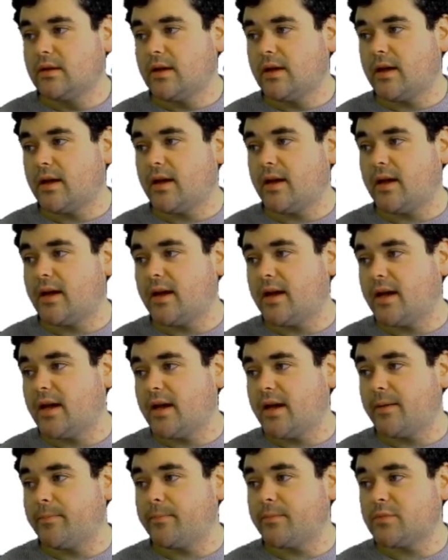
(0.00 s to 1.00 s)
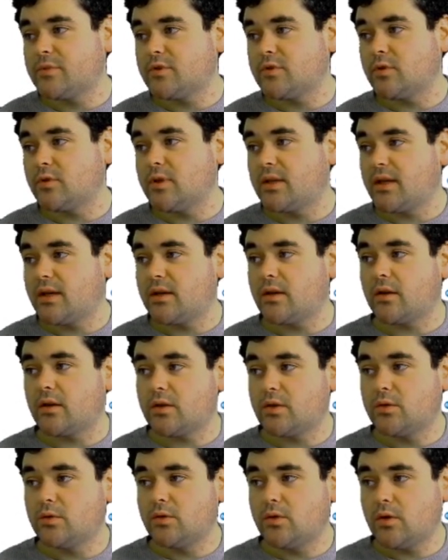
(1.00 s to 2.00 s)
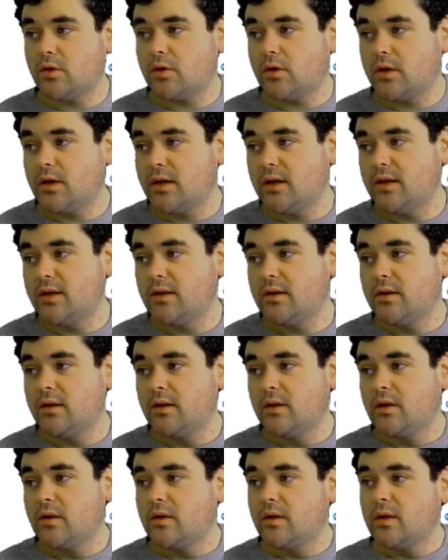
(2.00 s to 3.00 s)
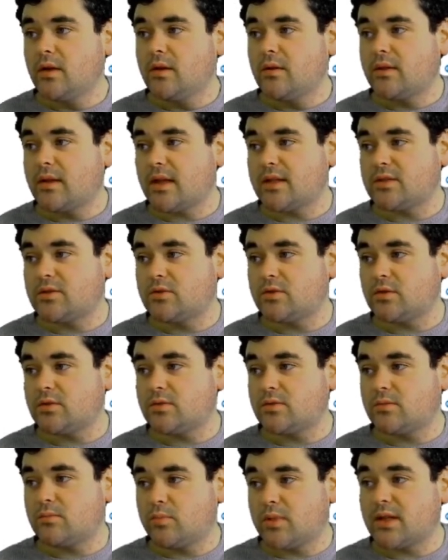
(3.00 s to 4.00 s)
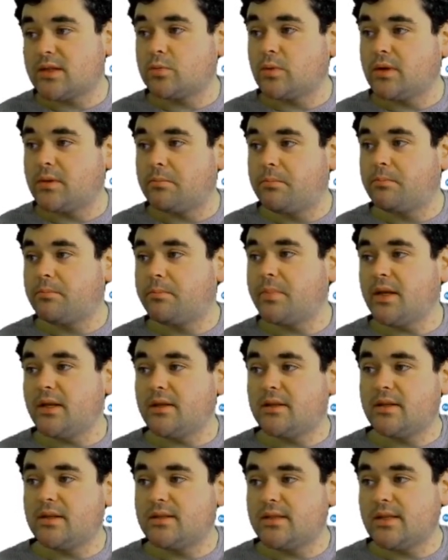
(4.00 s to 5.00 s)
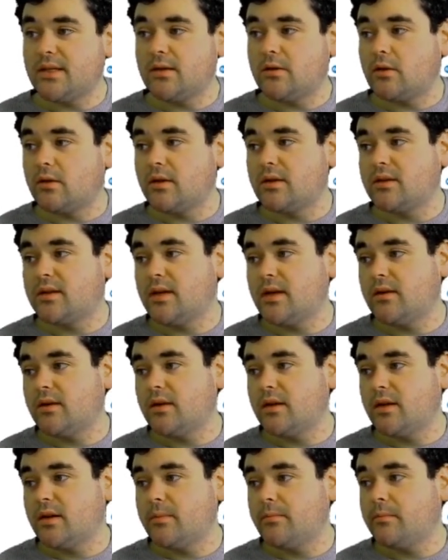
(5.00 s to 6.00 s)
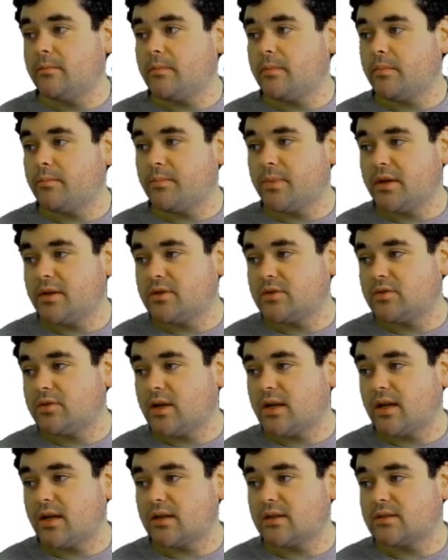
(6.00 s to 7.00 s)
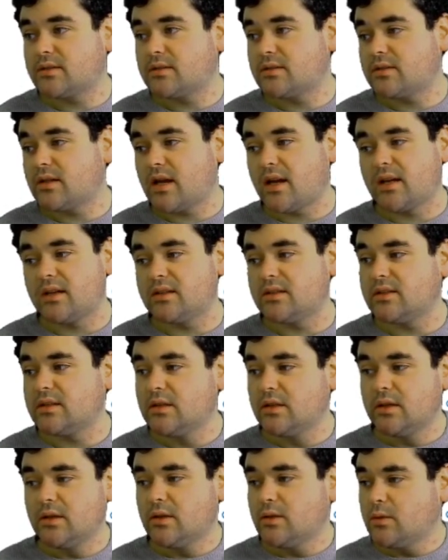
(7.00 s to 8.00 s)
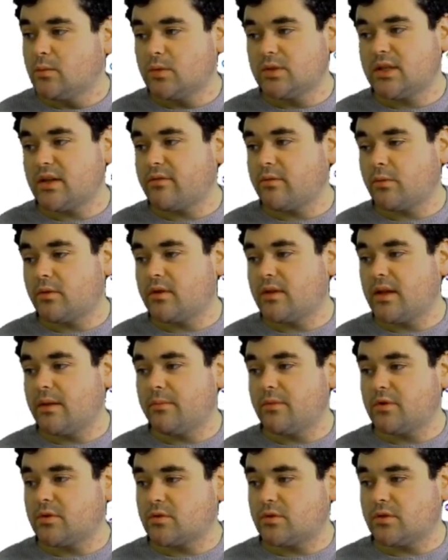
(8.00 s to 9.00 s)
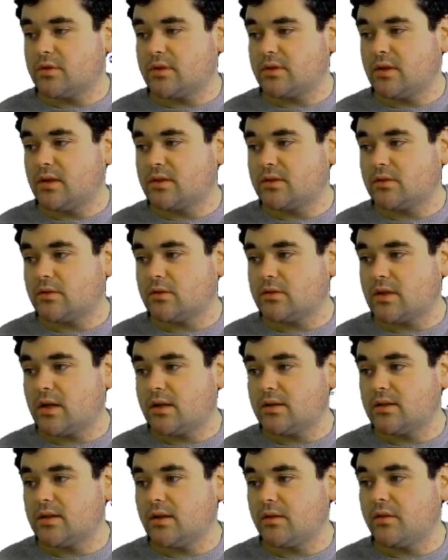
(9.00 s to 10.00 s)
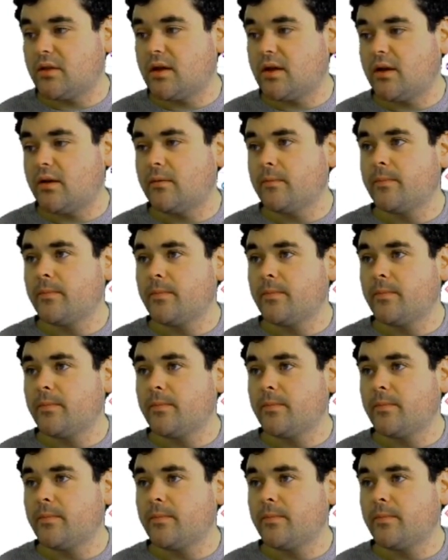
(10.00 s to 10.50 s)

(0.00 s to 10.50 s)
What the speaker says: So you can get it on KuCoin. That's with BTC or Ethereum, Bittrex, and whichever one of them, just goes, the list goes on down there.